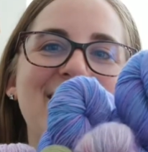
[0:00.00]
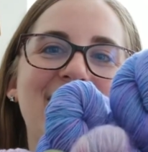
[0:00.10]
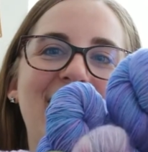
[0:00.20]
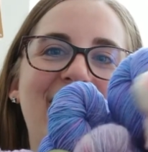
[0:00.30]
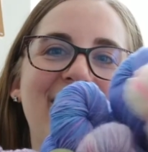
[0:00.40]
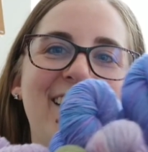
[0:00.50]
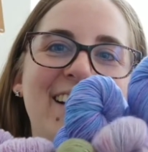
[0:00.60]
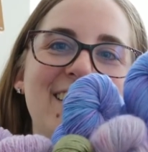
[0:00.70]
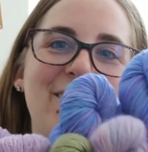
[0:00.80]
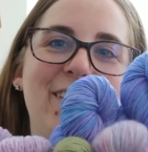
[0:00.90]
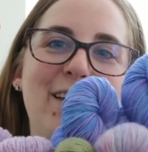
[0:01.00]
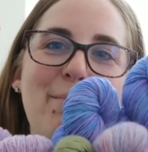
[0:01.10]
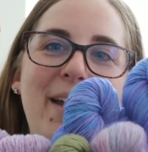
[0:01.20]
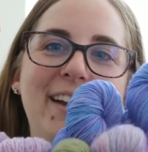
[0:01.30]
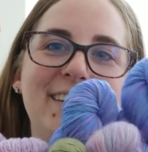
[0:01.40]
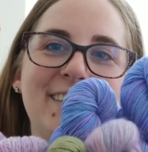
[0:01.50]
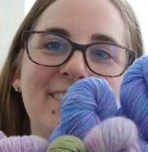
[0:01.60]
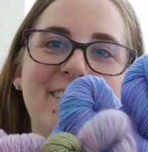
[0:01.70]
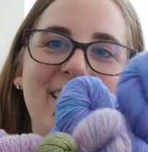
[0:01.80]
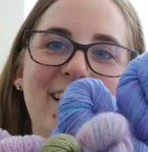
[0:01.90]
Let's get, oh you got some of the pinks
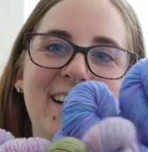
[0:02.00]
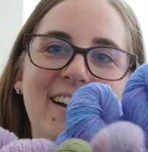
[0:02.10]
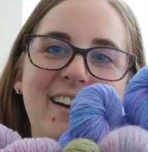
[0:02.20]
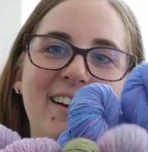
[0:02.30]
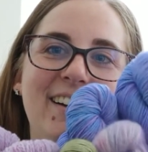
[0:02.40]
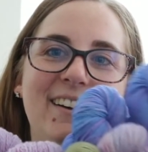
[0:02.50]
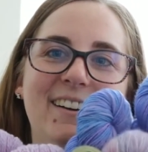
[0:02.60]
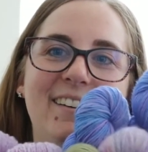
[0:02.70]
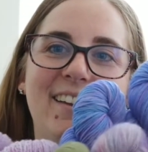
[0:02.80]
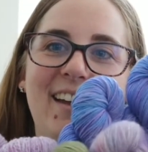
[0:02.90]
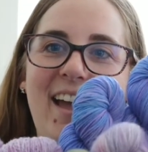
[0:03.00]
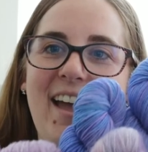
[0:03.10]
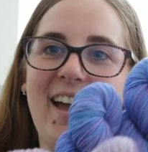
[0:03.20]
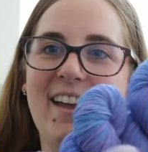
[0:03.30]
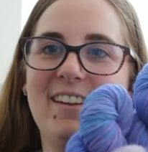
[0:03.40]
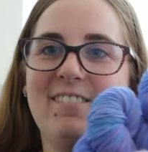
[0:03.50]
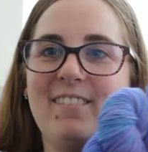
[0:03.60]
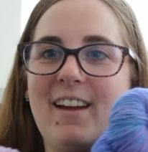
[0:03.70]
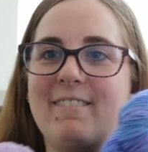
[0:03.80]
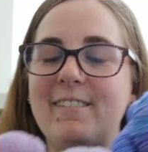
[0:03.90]
over here. Okay,
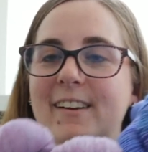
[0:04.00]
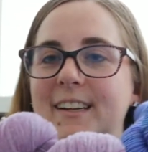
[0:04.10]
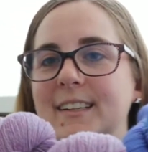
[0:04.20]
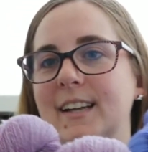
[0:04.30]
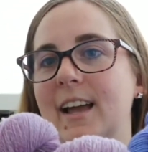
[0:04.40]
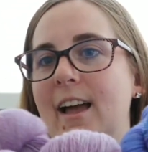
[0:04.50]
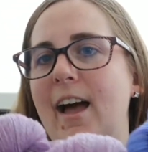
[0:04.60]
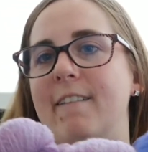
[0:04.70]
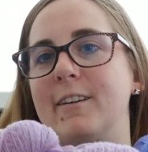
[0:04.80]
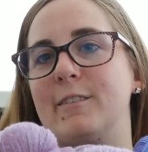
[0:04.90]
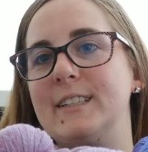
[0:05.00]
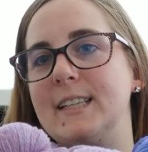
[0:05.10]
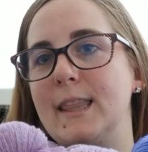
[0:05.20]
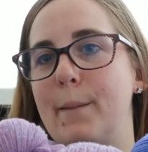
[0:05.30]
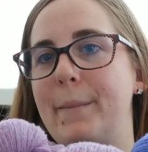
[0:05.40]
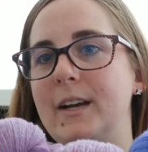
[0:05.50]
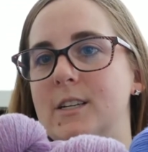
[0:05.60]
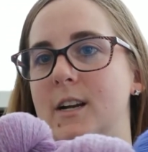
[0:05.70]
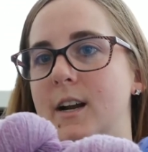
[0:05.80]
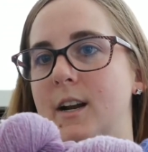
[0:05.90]
everyone, everyone's in the
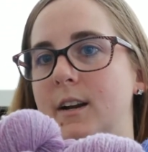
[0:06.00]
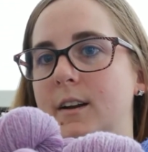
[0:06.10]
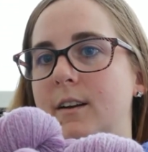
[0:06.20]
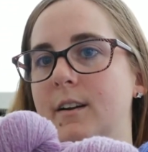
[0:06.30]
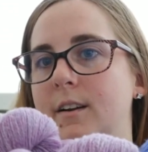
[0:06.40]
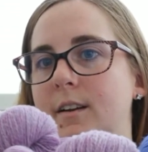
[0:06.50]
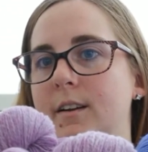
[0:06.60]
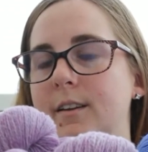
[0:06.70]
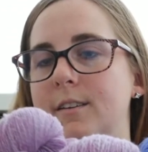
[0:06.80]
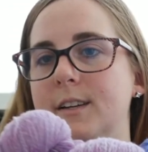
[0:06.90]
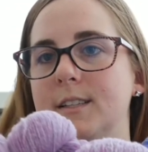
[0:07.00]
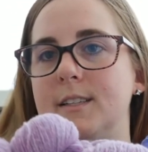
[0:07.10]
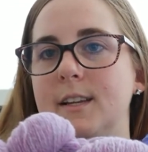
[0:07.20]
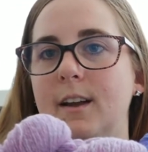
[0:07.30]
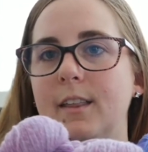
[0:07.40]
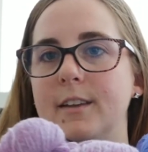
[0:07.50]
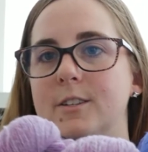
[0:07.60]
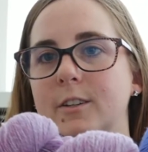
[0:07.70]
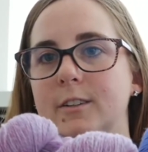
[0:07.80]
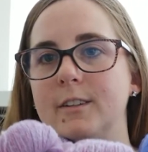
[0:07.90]
picture. You can see all the
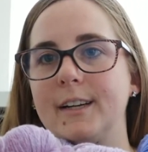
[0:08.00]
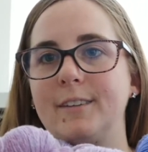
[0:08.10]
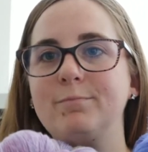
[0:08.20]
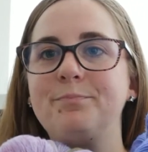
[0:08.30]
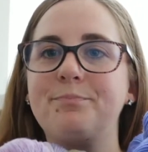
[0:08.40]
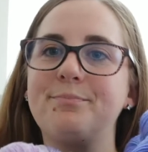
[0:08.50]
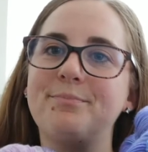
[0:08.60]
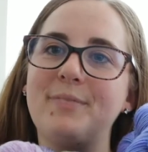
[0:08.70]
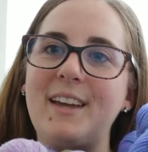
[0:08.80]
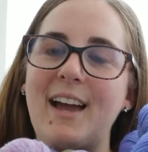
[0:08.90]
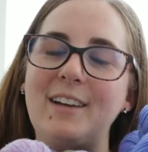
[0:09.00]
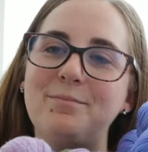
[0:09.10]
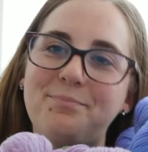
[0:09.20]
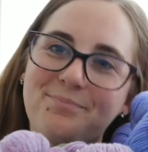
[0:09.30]
children. Okay